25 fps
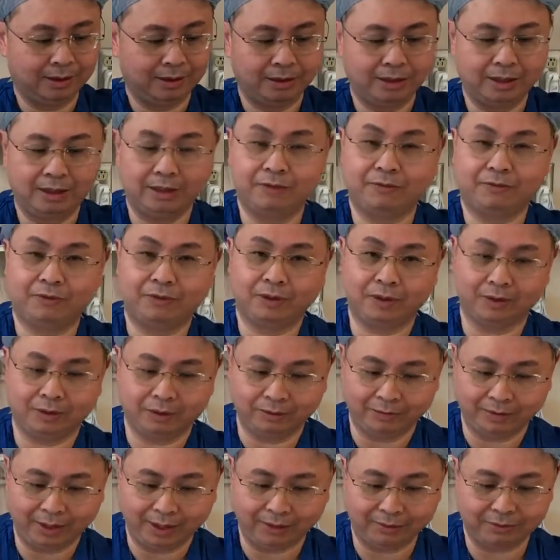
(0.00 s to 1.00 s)
the flutter
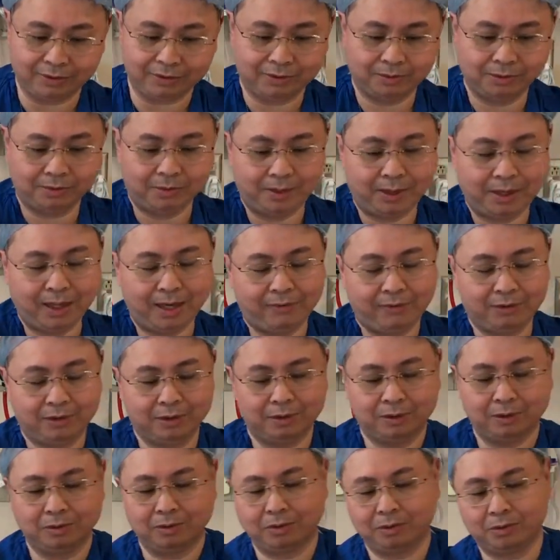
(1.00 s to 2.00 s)
valve. So we have
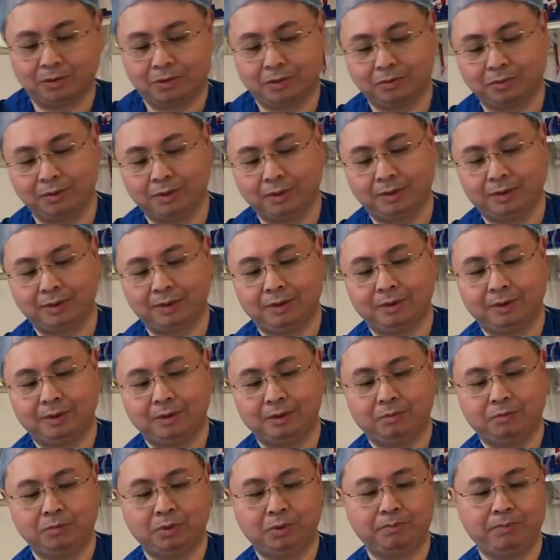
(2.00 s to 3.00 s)
to
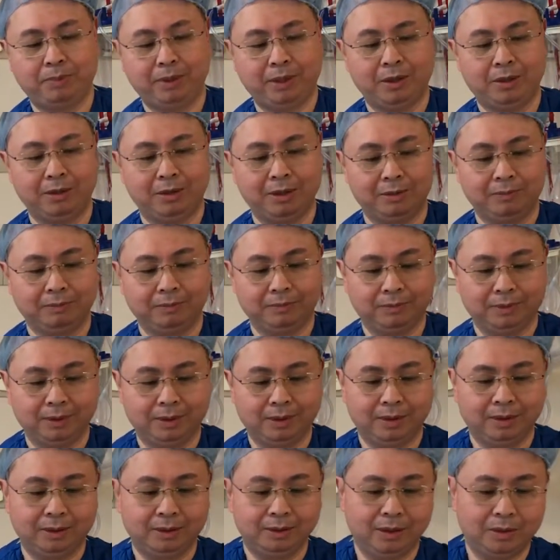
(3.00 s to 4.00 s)
prepare them.
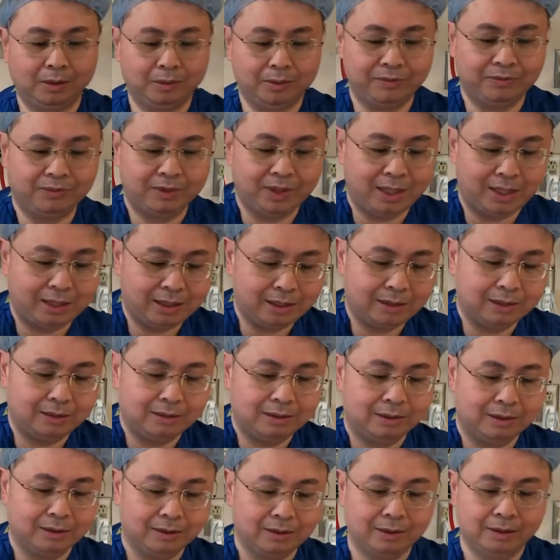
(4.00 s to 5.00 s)
Now we've taken
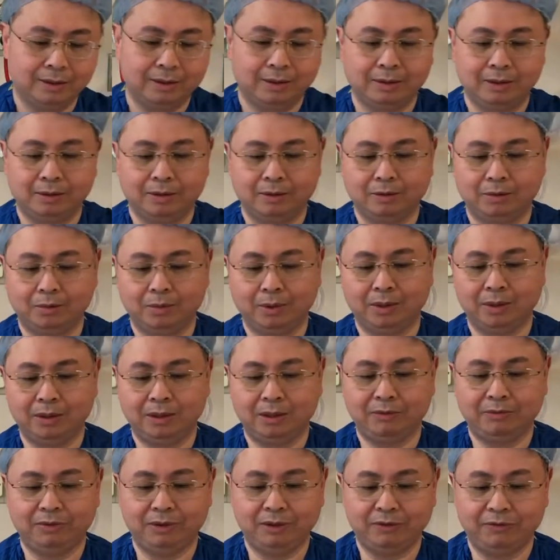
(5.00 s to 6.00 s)

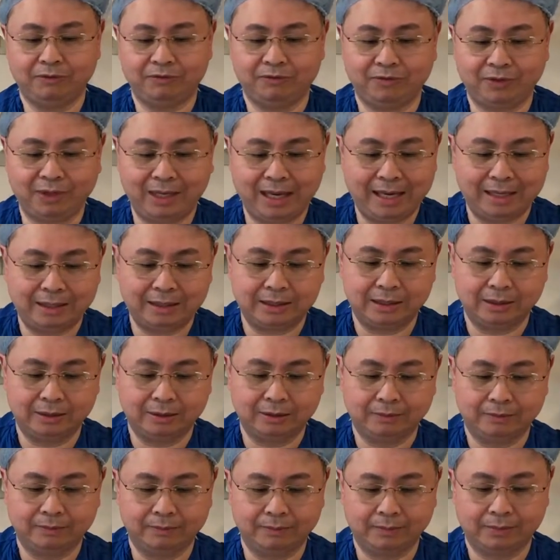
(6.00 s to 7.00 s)
relatively flat
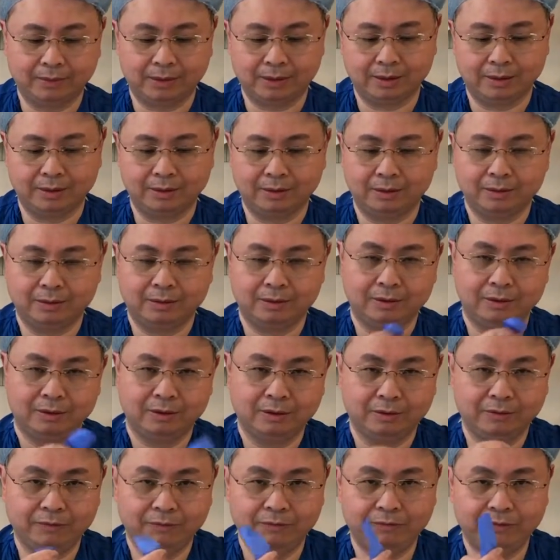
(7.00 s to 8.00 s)

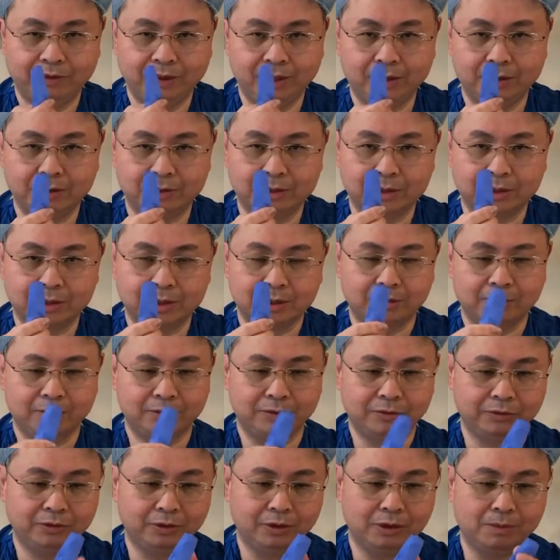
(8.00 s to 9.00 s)
fingers
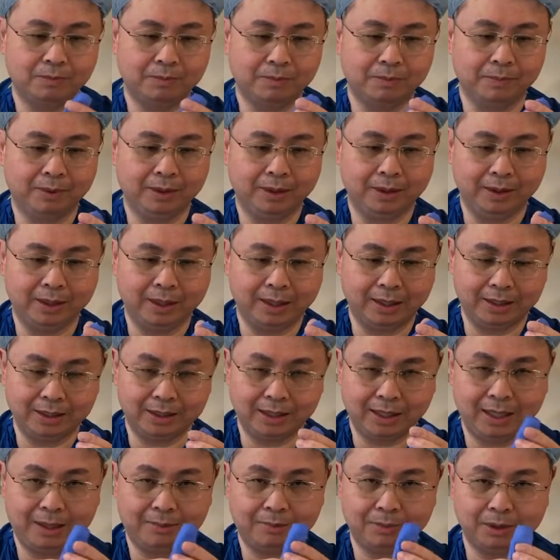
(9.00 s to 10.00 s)
from an
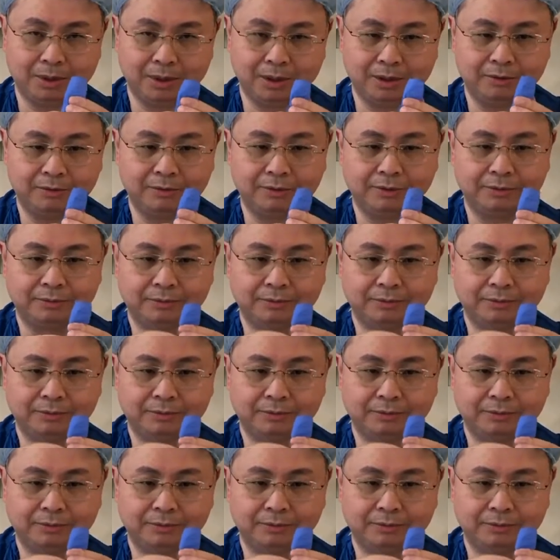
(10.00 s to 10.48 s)
exam glove,